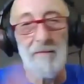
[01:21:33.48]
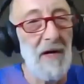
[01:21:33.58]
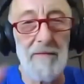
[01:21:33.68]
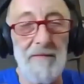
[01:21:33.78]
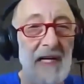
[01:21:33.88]
Nope,
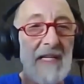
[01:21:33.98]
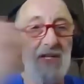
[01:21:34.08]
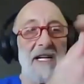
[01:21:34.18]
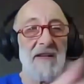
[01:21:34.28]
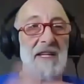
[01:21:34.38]
because
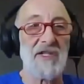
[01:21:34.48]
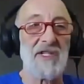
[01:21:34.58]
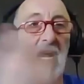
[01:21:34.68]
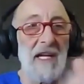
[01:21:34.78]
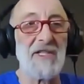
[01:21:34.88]
there's
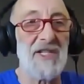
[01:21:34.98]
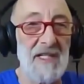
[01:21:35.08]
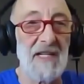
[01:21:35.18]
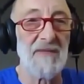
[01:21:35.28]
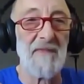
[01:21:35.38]
solids,
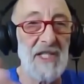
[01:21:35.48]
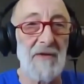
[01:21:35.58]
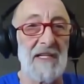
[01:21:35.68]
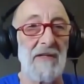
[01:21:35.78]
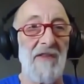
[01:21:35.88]
there's
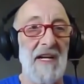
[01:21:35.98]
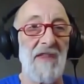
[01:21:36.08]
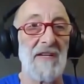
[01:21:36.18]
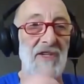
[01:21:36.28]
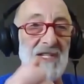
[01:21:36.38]
material there,
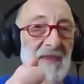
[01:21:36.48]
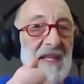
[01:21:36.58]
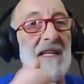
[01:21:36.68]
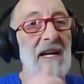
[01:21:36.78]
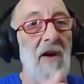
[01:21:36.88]
there's something
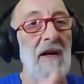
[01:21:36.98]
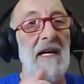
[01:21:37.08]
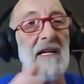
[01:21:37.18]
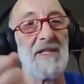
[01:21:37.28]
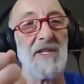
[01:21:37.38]
there.
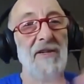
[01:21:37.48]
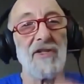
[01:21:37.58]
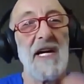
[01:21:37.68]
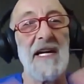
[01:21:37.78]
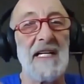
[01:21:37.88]
It's
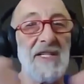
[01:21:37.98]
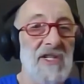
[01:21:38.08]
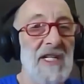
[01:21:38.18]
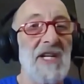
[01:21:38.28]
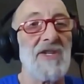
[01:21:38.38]
energetic, it's
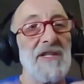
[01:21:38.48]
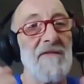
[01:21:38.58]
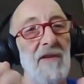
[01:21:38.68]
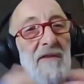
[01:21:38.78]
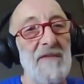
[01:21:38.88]
dust, it's
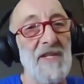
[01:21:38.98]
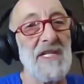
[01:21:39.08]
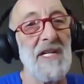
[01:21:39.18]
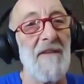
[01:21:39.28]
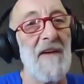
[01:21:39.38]
full of
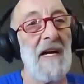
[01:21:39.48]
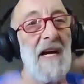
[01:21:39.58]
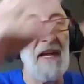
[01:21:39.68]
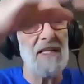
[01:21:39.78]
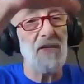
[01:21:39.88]
stuff, and
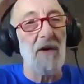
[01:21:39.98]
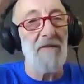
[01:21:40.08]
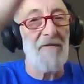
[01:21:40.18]
that's where the